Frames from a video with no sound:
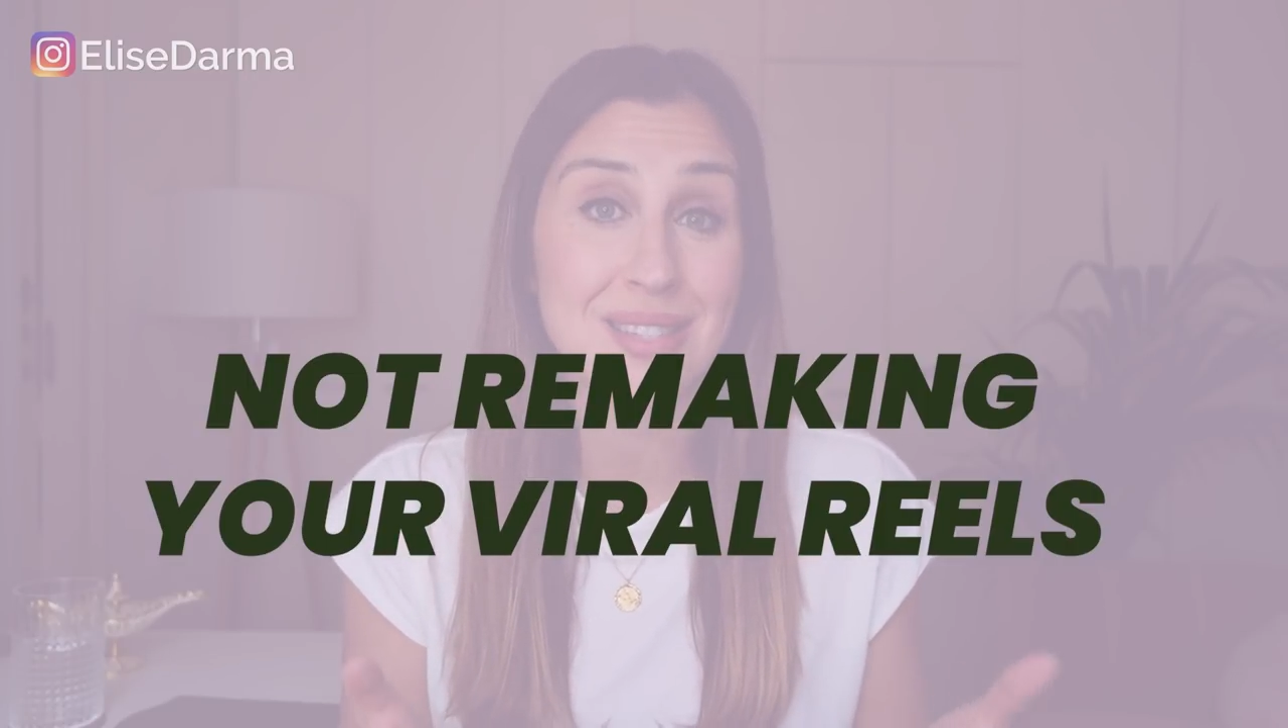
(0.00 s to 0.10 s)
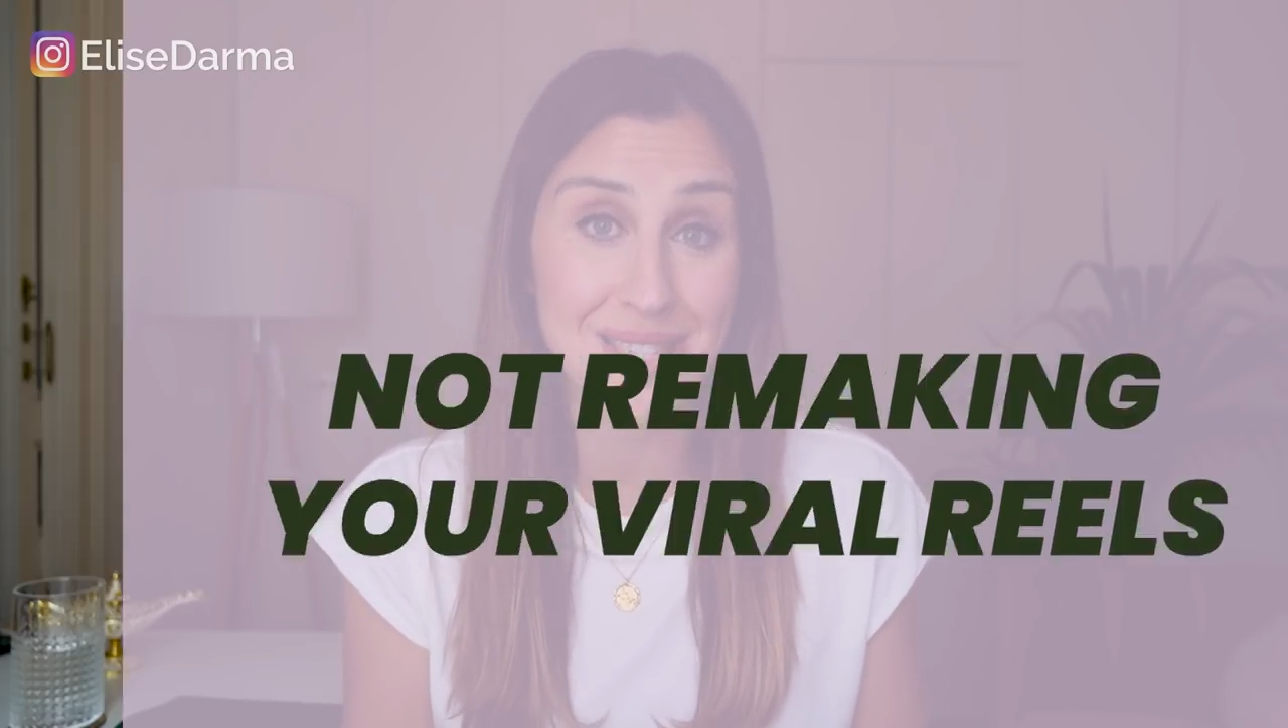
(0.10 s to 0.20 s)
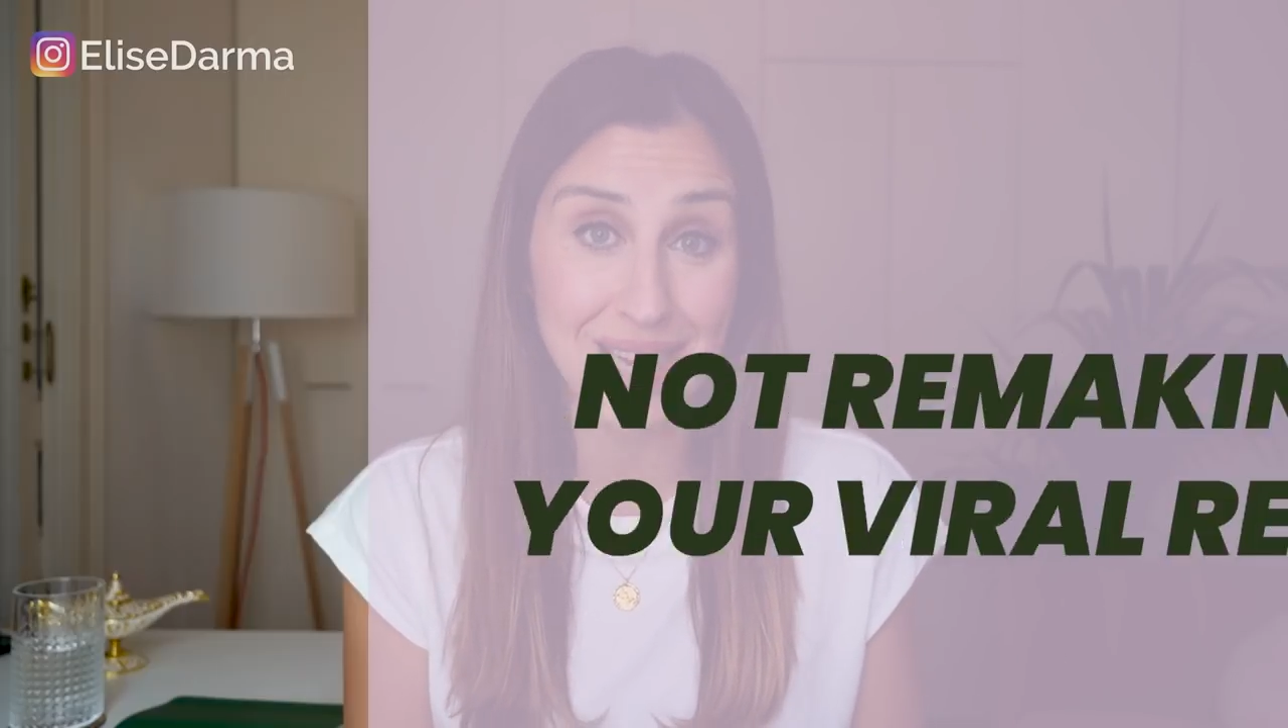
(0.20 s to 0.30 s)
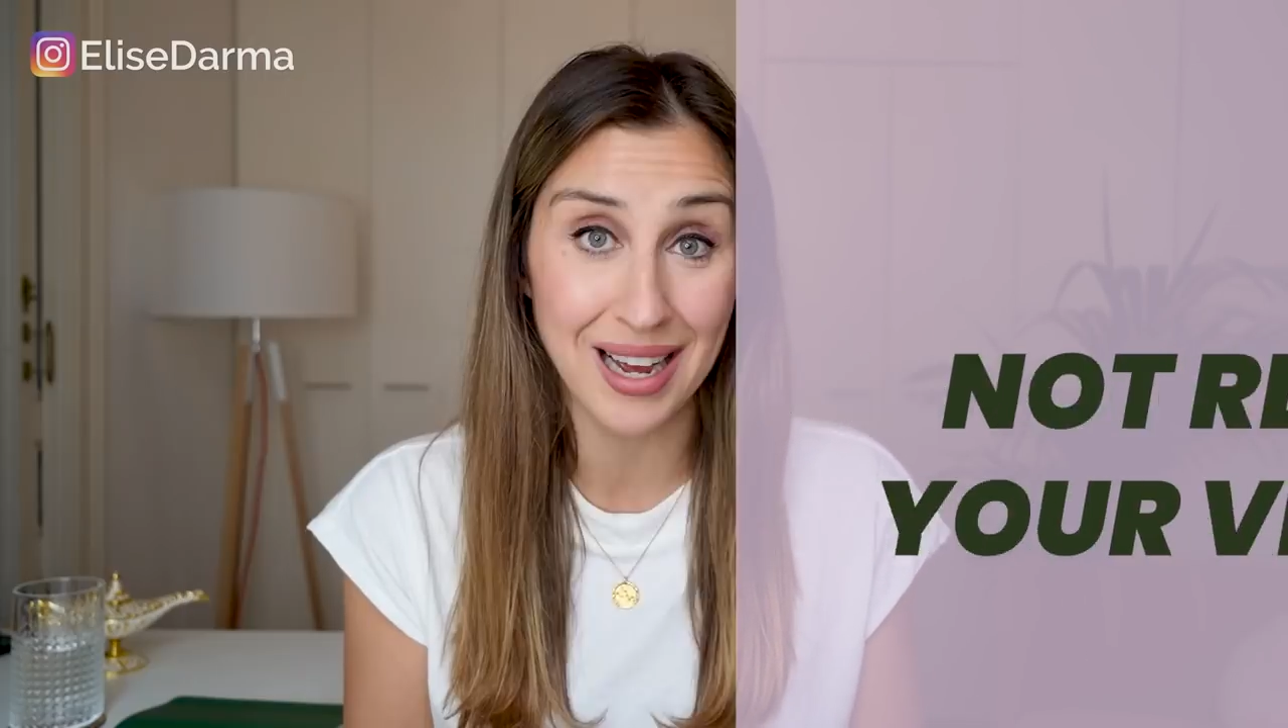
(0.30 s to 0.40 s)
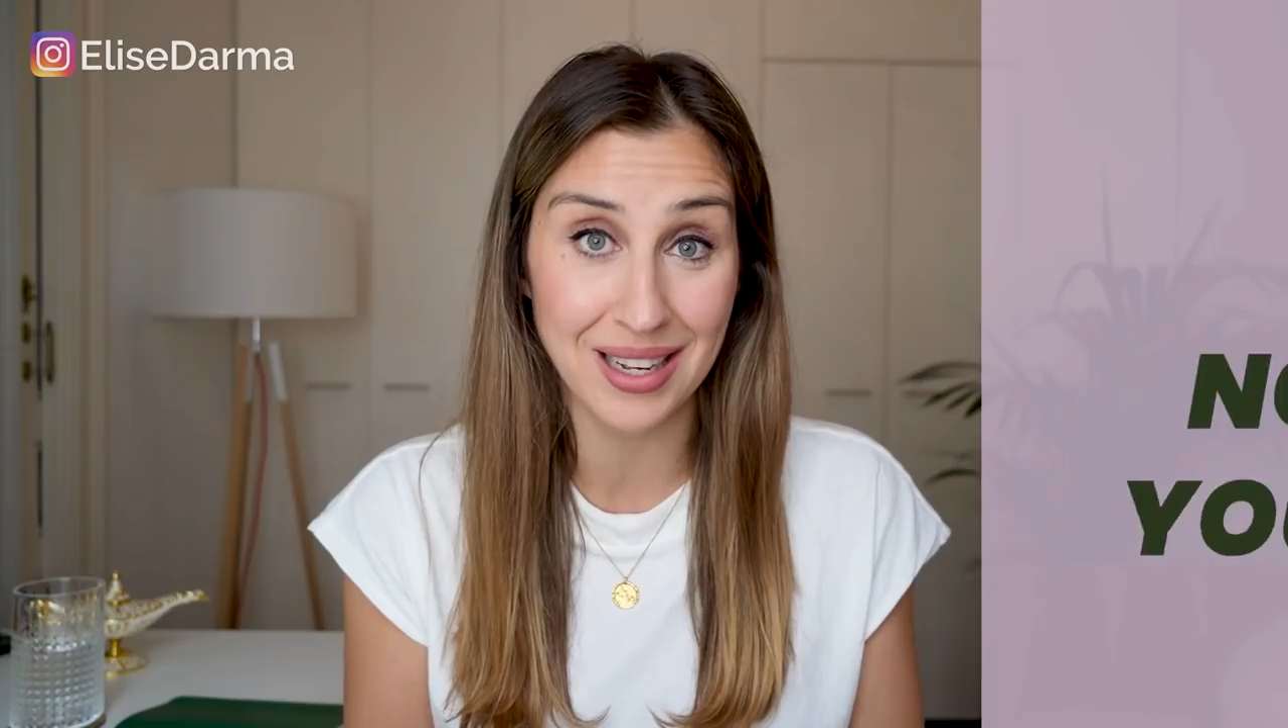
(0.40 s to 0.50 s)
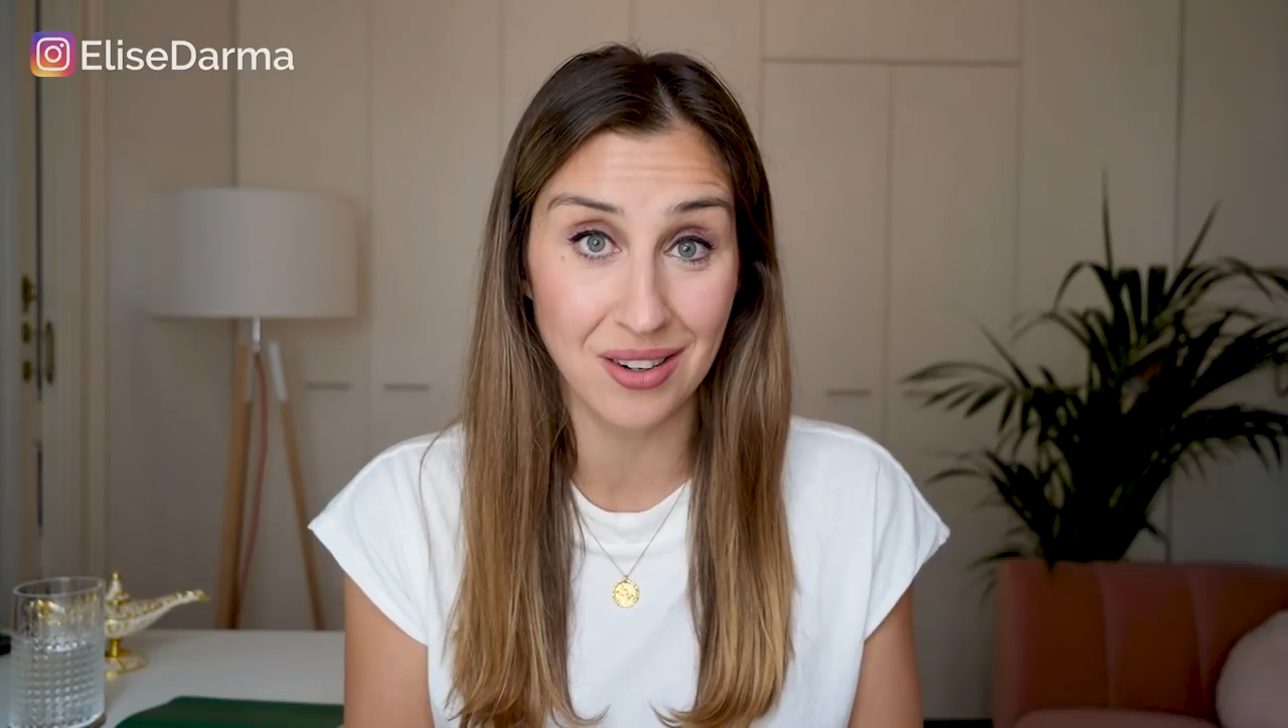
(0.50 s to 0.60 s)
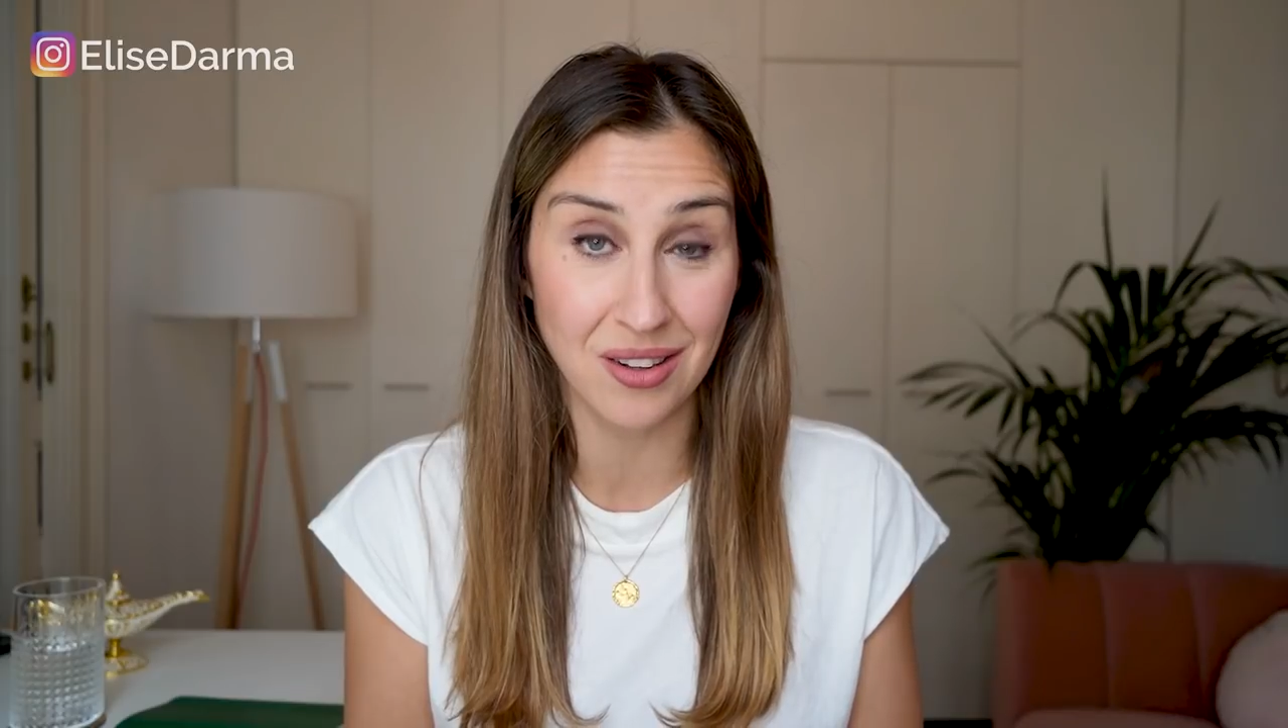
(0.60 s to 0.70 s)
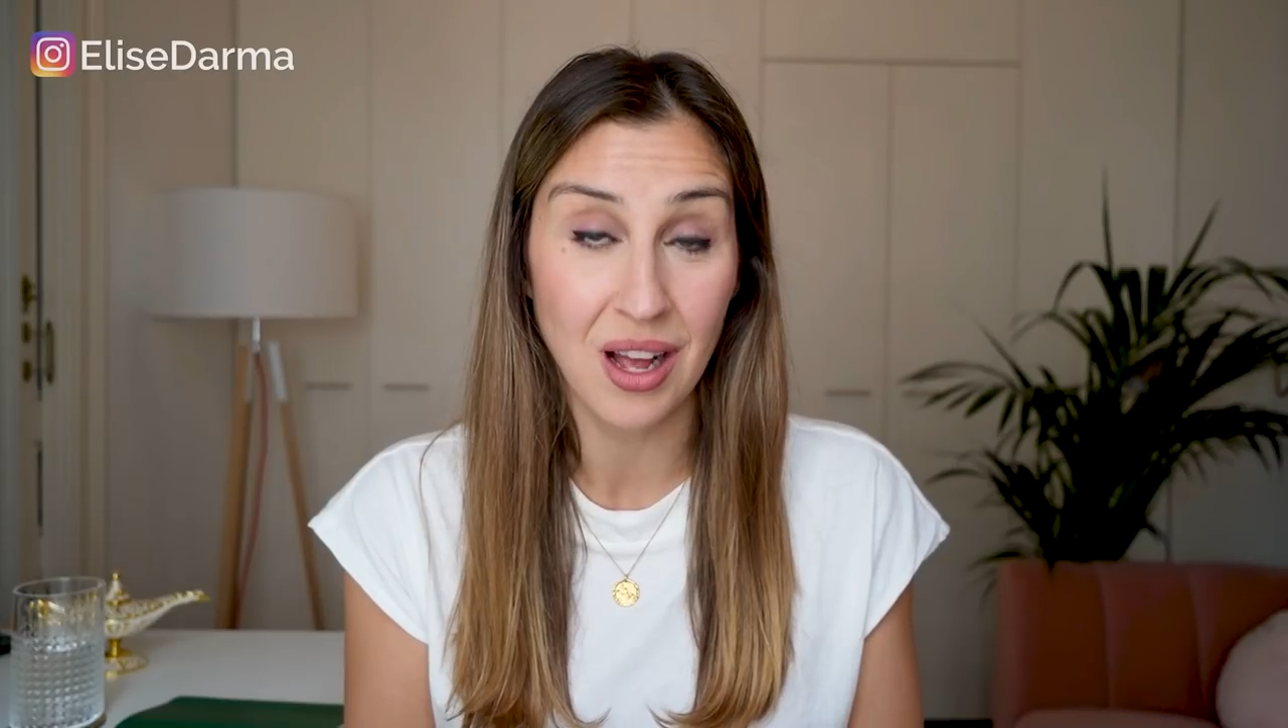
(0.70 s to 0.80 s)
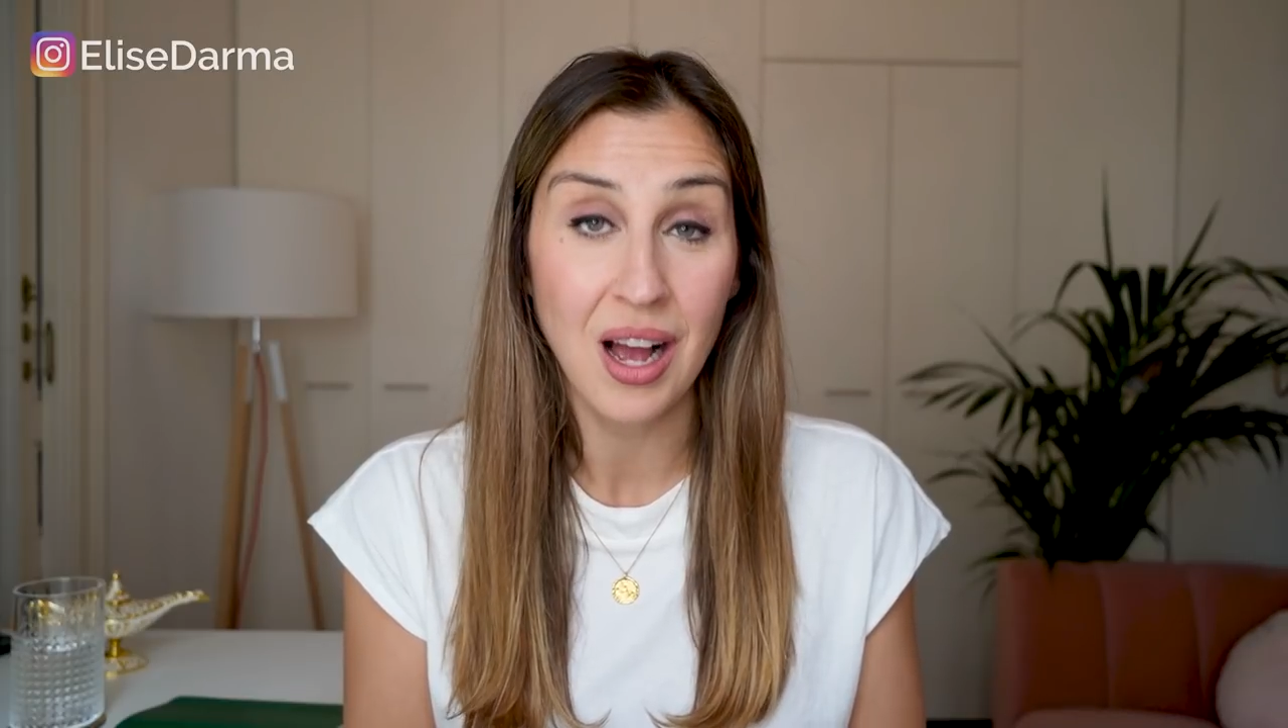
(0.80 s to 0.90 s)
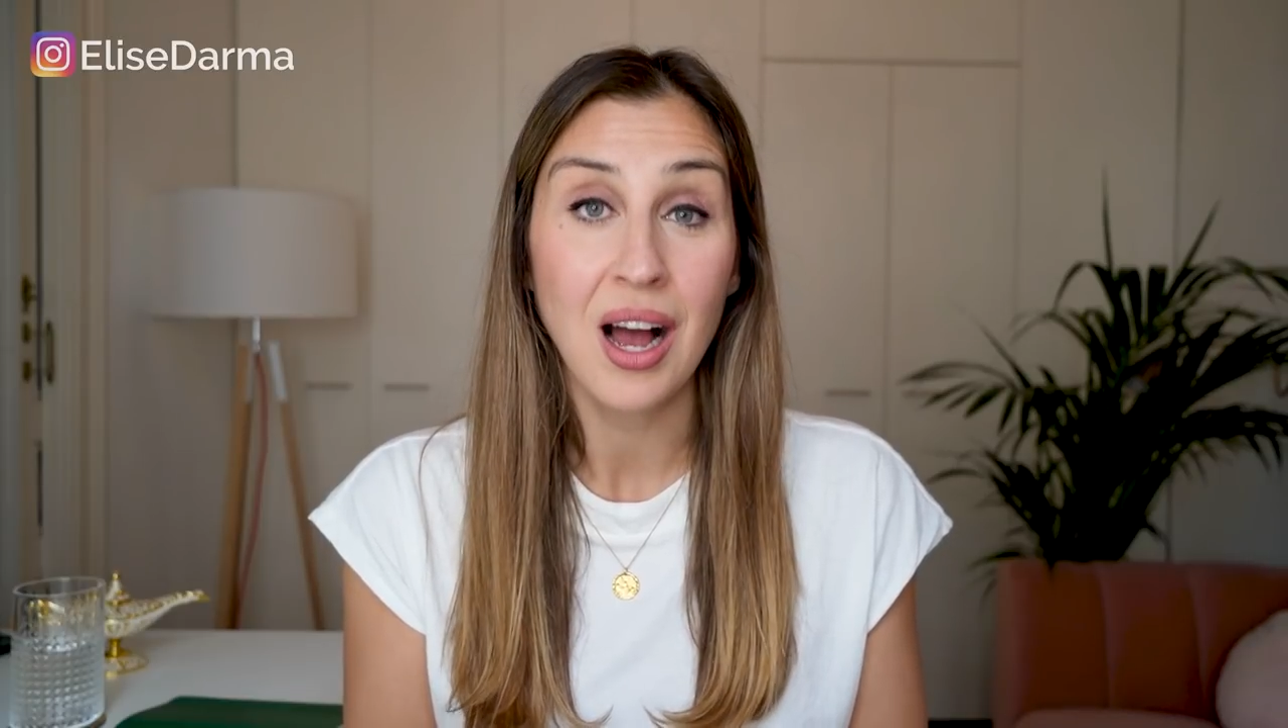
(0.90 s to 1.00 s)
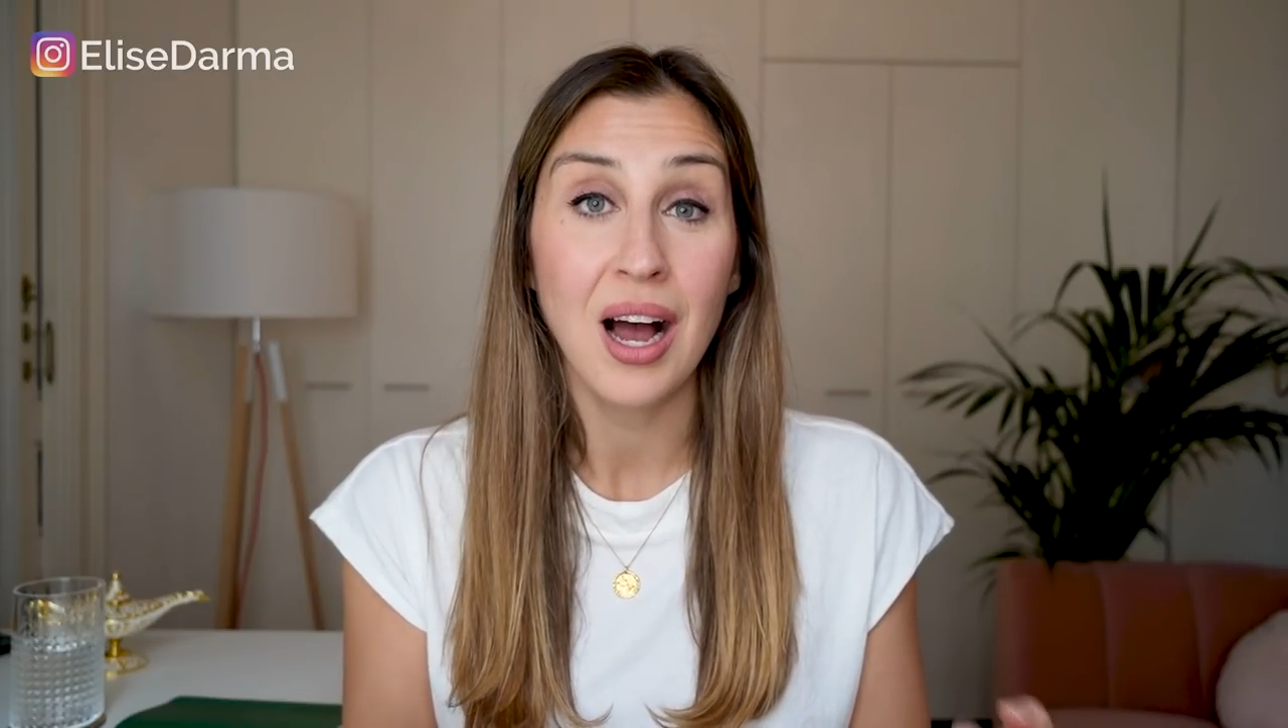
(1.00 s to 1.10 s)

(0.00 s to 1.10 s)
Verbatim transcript: style.